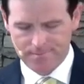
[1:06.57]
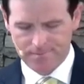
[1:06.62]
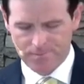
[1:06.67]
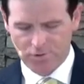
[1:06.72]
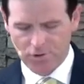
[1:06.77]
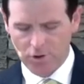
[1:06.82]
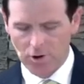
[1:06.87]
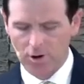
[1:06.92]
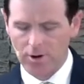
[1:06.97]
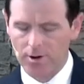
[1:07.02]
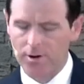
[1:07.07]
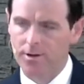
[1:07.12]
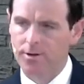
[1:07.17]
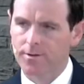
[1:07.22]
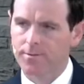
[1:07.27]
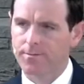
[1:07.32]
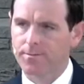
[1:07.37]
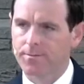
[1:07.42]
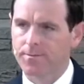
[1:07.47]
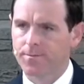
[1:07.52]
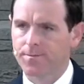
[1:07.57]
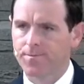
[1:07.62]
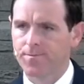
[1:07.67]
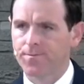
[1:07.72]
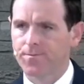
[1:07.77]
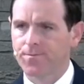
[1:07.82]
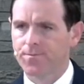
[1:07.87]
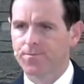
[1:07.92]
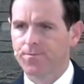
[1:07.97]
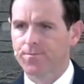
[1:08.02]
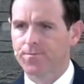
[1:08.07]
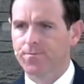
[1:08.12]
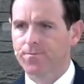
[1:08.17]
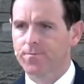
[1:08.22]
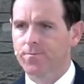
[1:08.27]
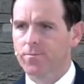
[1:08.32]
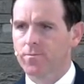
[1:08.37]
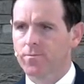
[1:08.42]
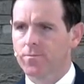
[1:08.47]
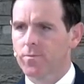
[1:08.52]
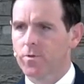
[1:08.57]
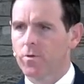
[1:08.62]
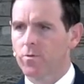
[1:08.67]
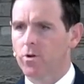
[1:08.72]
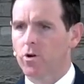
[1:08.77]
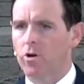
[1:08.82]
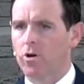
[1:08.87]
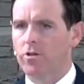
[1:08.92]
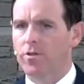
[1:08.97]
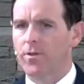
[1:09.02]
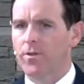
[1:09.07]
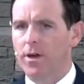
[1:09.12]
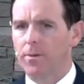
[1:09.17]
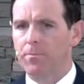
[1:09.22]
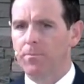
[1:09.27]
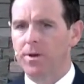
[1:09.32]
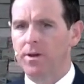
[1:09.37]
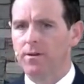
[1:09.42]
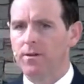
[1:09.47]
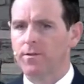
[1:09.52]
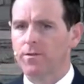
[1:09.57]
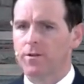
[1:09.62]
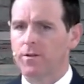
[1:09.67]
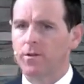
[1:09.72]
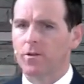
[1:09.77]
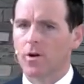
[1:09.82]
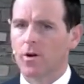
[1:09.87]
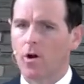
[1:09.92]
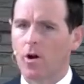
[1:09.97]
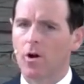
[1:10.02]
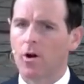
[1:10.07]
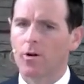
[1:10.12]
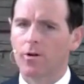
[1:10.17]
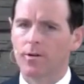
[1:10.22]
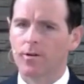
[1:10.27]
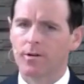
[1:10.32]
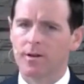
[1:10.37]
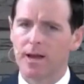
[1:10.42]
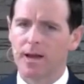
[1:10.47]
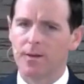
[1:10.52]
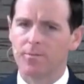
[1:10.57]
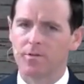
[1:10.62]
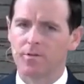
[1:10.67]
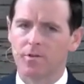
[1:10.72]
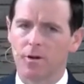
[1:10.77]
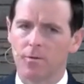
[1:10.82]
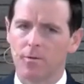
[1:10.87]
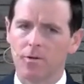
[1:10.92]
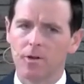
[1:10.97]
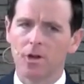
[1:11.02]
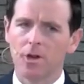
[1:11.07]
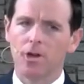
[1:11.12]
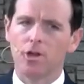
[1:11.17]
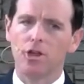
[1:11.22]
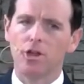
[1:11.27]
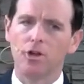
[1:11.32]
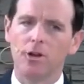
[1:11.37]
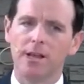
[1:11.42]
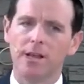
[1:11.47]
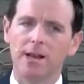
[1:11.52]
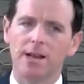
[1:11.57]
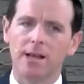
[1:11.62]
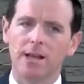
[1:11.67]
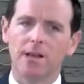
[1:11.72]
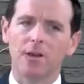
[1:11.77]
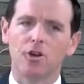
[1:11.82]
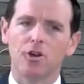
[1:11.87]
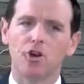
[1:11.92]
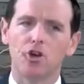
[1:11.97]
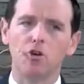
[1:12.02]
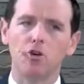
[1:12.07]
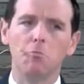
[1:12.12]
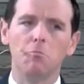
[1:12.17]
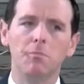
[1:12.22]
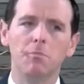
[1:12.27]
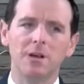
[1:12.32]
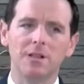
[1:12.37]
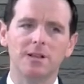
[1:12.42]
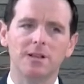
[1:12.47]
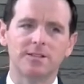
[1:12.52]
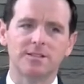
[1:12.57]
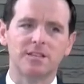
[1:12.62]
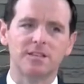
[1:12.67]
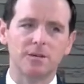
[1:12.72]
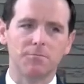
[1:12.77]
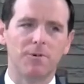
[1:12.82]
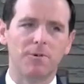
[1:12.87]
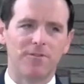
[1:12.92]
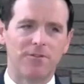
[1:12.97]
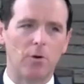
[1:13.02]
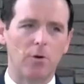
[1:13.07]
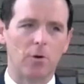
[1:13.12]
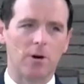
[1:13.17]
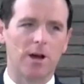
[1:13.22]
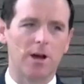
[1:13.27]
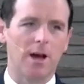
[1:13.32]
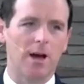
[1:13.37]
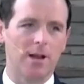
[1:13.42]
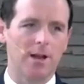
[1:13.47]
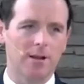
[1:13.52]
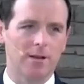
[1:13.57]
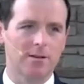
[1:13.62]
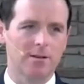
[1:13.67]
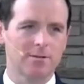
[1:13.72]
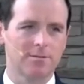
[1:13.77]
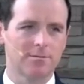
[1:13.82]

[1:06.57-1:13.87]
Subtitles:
Third, you want to cultivate peace in your heart in times of trouble, you need humility before God.